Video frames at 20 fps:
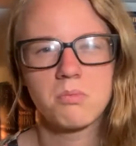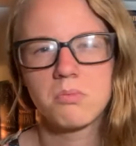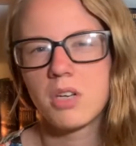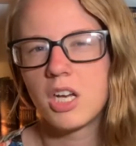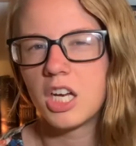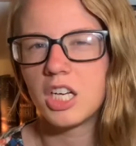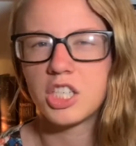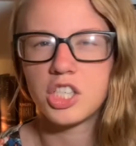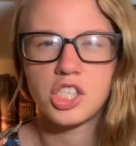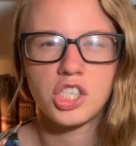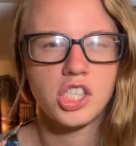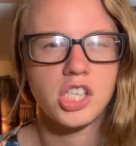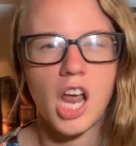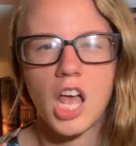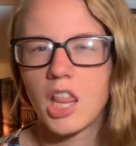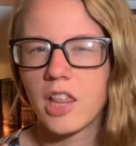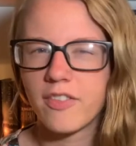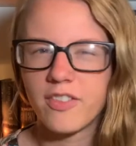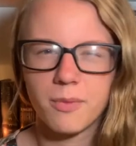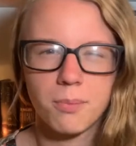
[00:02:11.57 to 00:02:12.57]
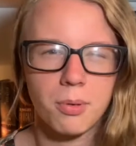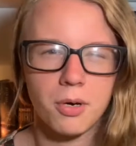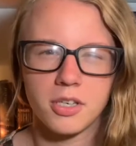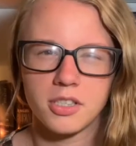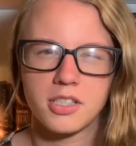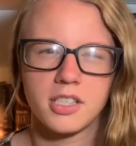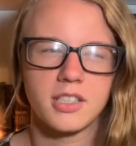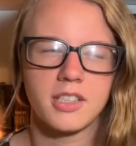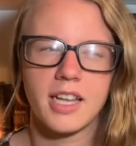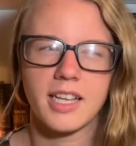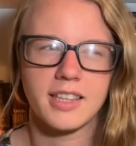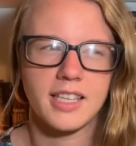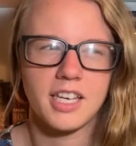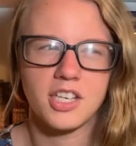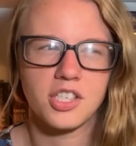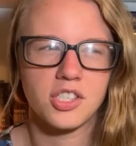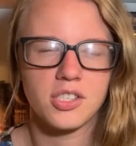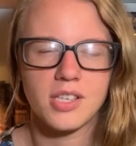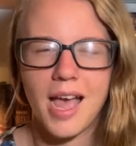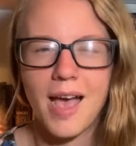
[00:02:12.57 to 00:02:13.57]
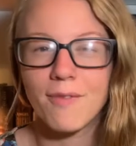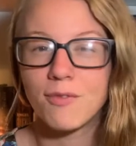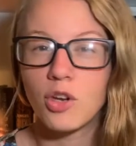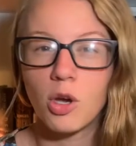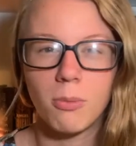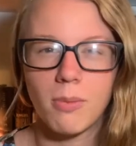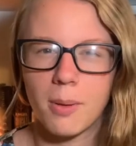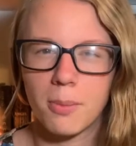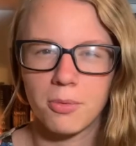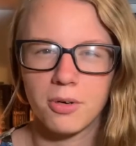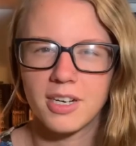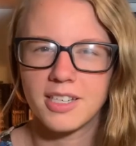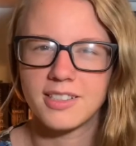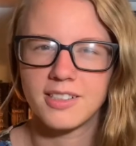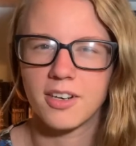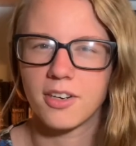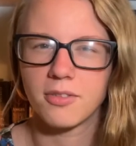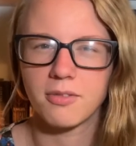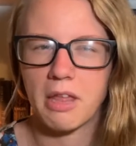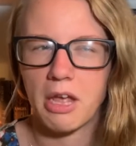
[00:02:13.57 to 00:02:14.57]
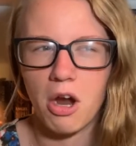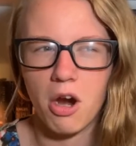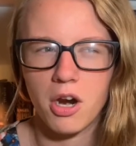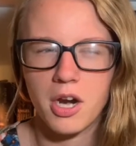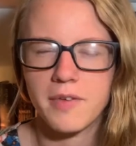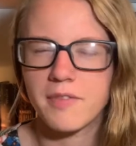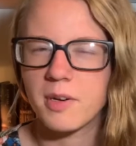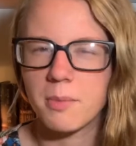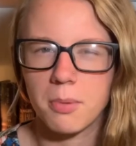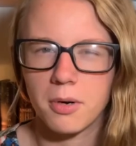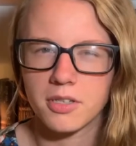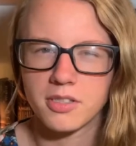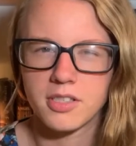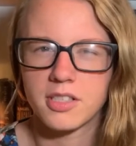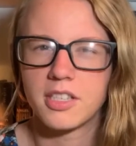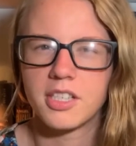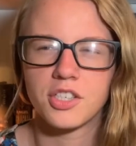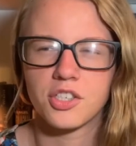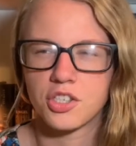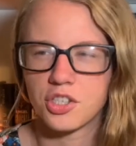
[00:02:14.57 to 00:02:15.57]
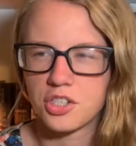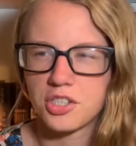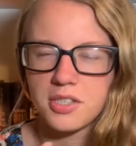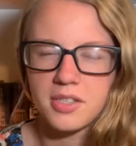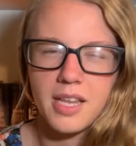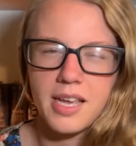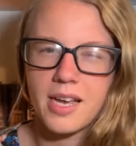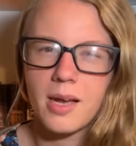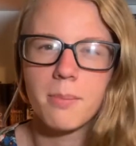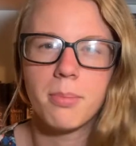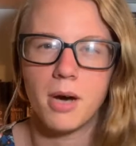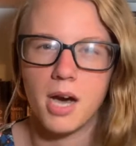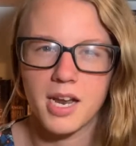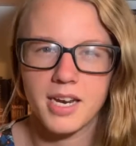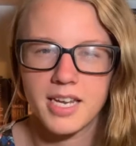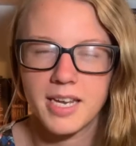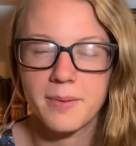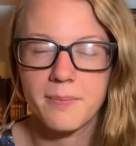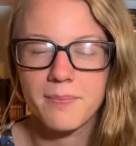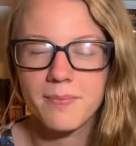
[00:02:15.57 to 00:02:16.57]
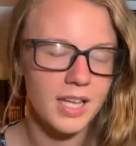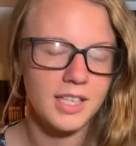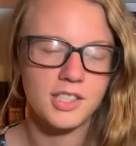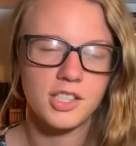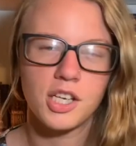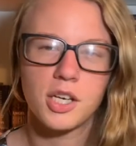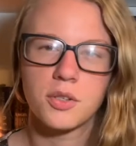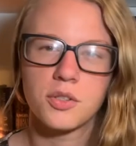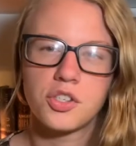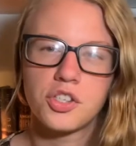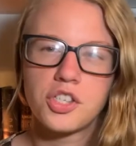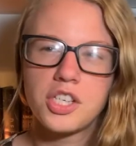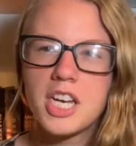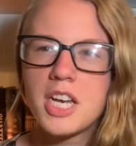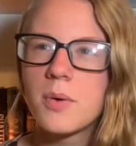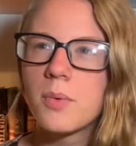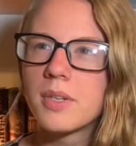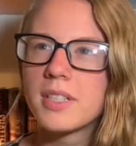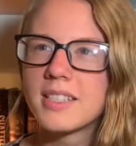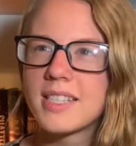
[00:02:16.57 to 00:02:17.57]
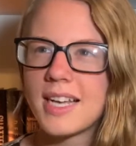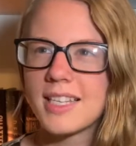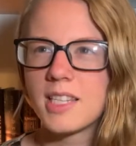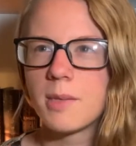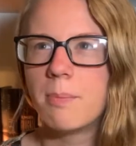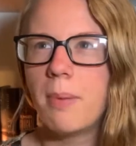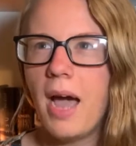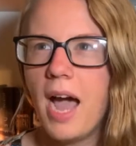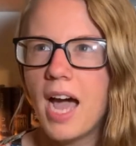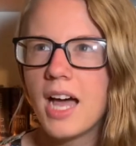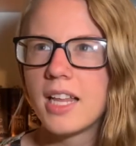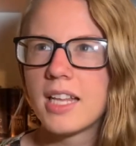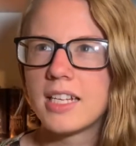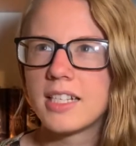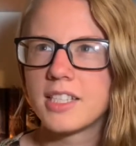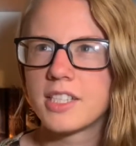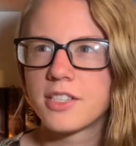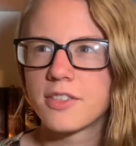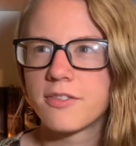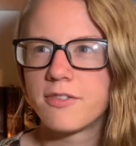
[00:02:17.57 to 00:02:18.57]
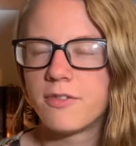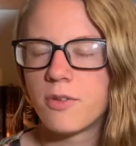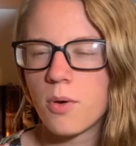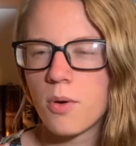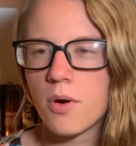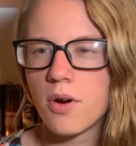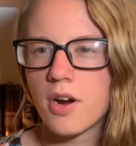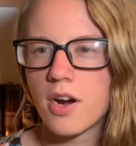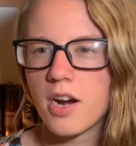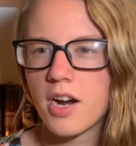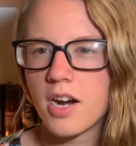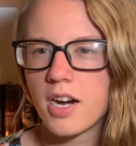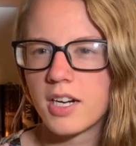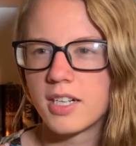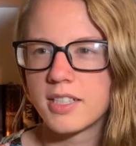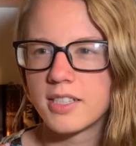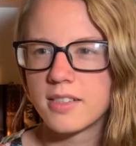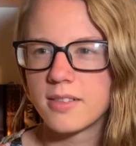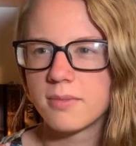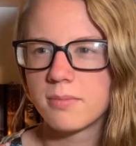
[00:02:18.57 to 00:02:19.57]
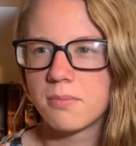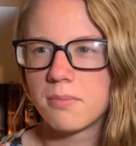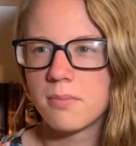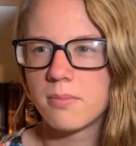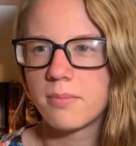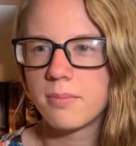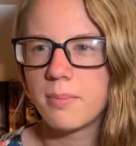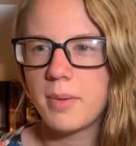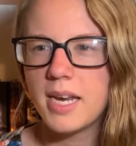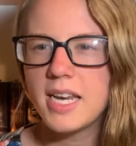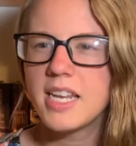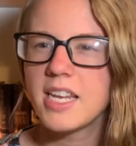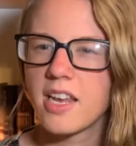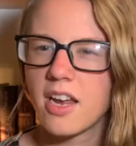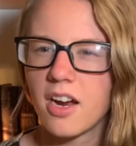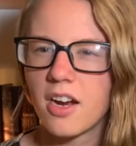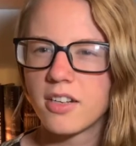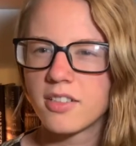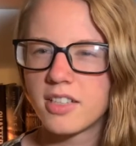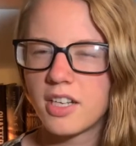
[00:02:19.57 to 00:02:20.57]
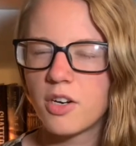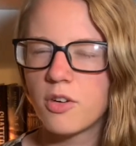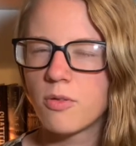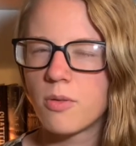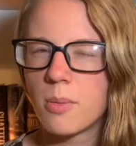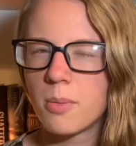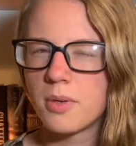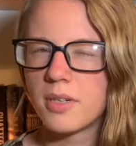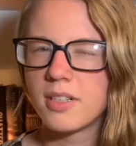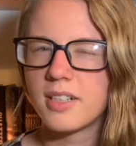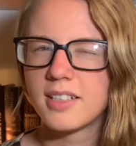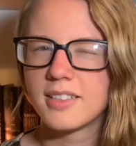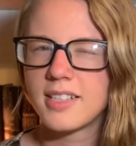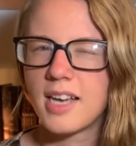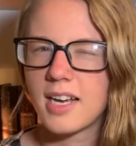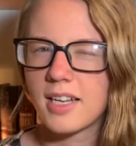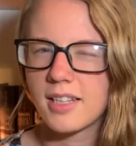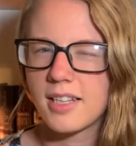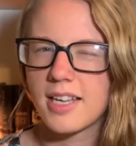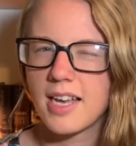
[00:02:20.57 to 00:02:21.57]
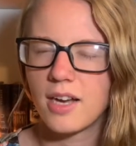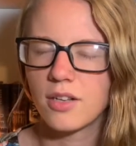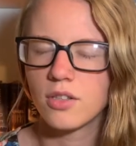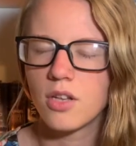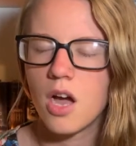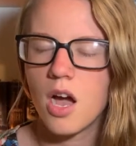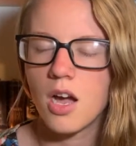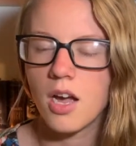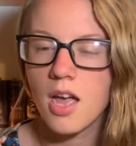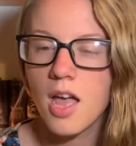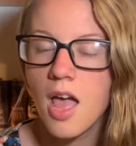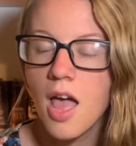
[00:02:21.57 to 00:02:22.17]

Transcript: a shell of a person. Like, they just have no memories, they aren't even a person, they're just like a body. And so she was at the palace for many years, I don't remember exactly how long,